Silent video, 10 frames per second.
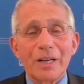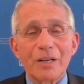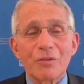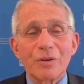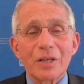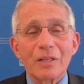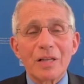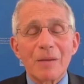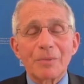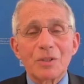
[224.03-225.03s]
a critical
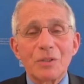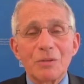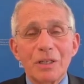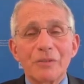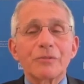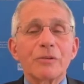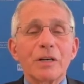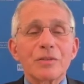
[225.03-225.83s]
opportunity for